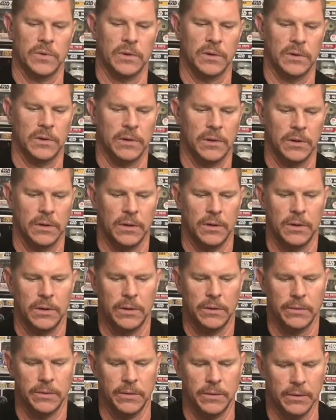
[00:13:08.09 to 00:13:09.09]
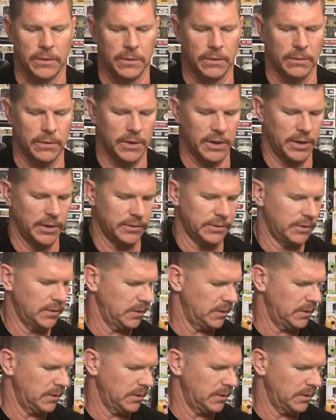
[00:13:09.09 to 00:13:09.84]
All right.